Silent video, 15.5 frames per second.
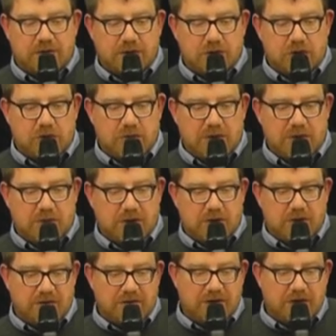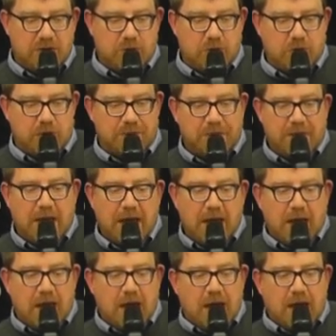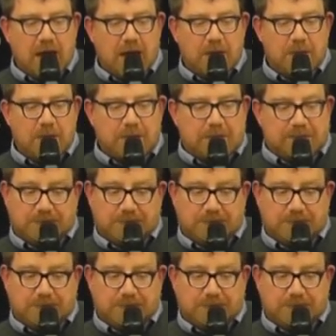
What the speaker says: to people like Facebook. I